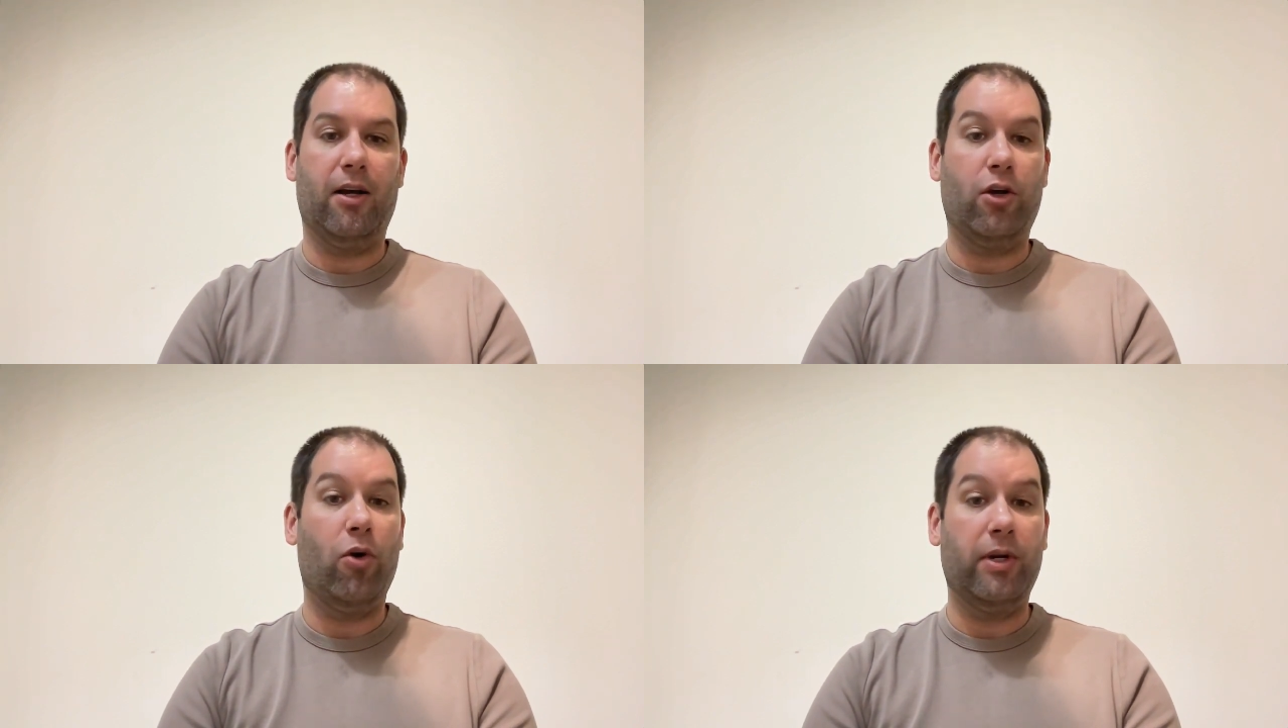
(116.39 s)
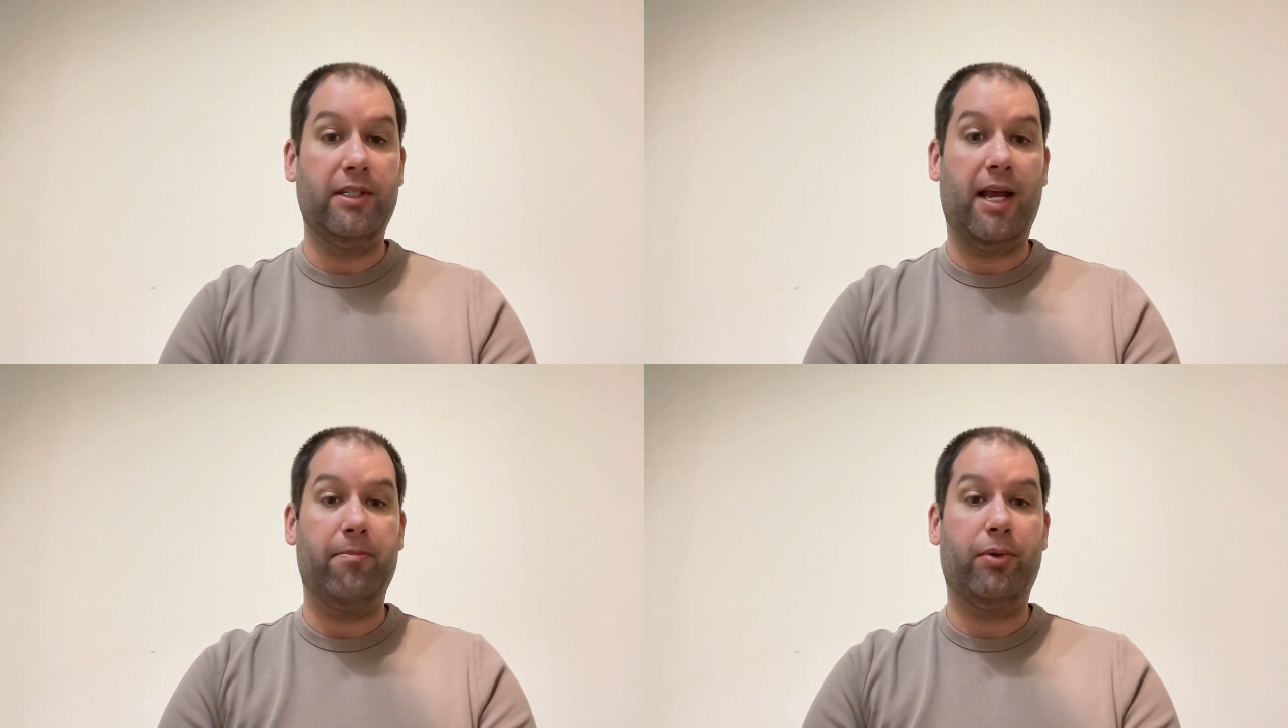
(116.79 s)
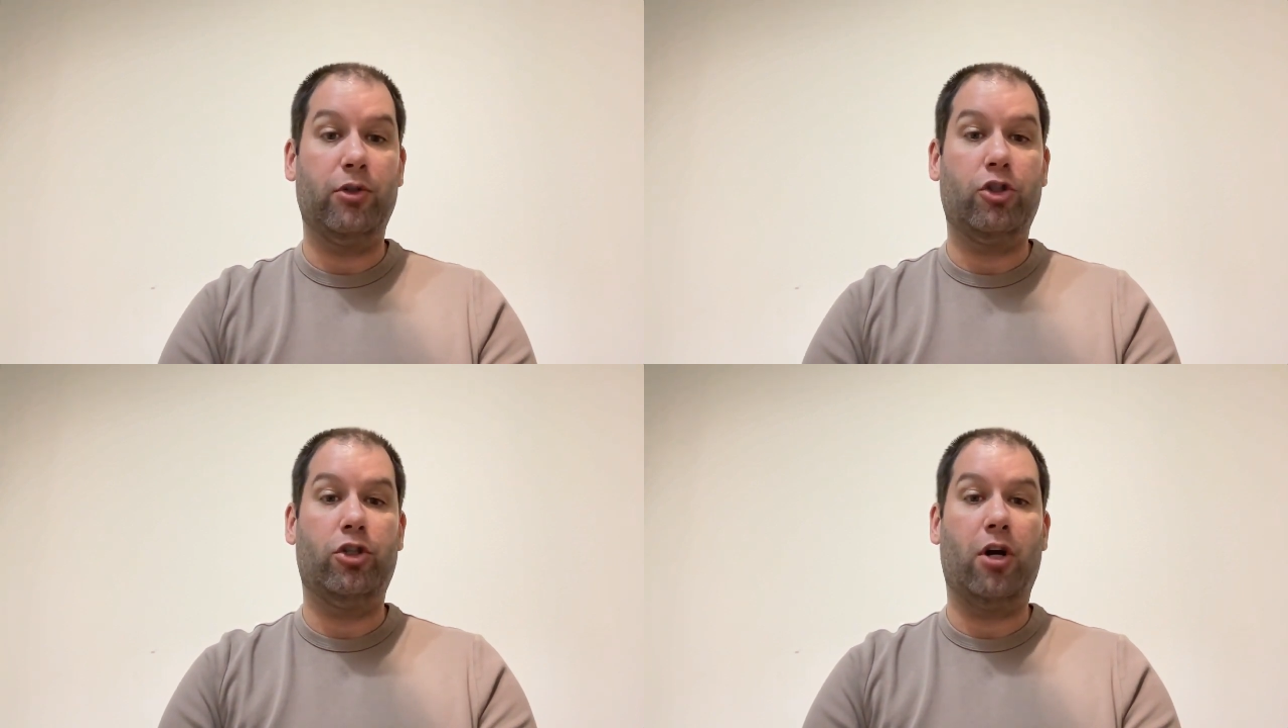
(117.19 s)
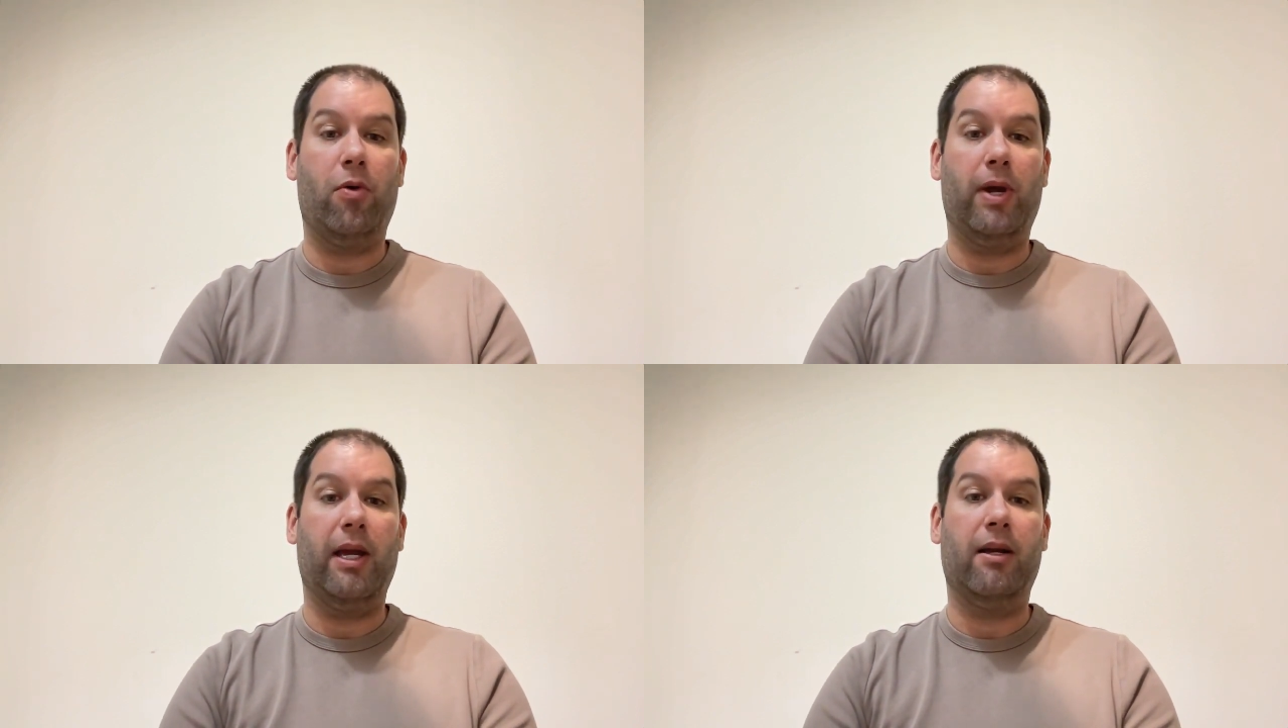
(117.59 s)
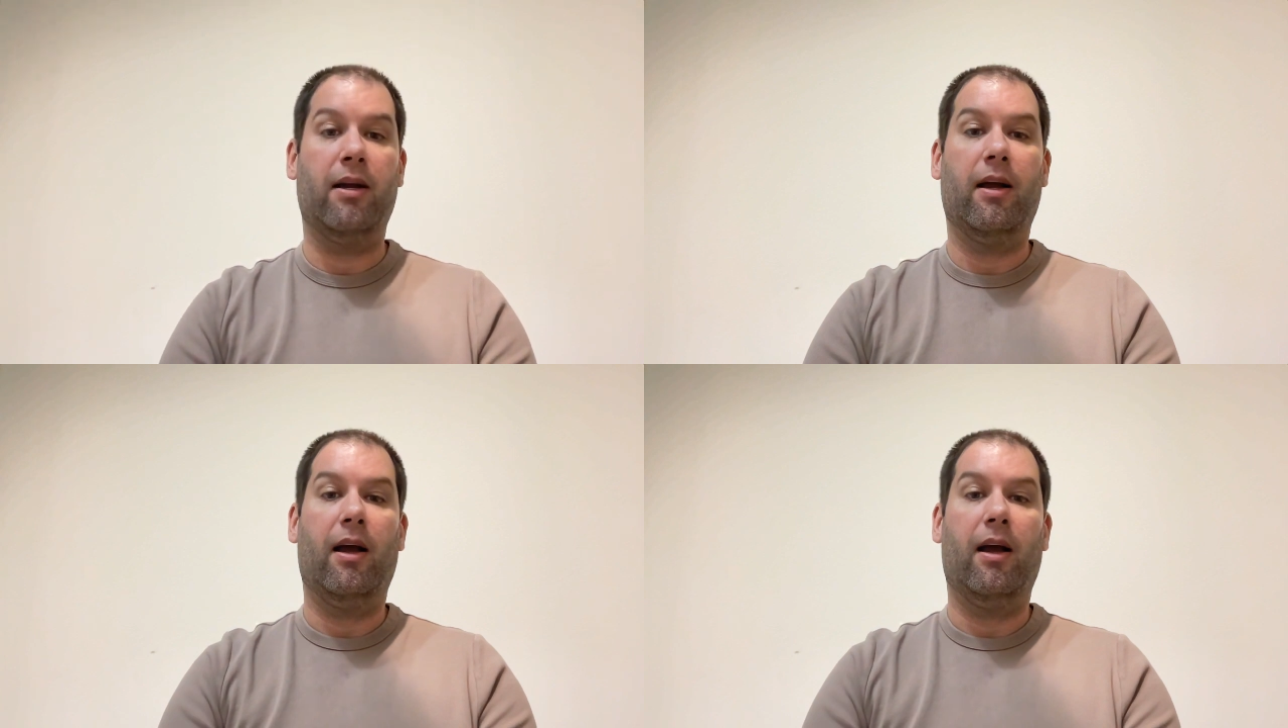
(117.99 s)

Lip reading: code example showing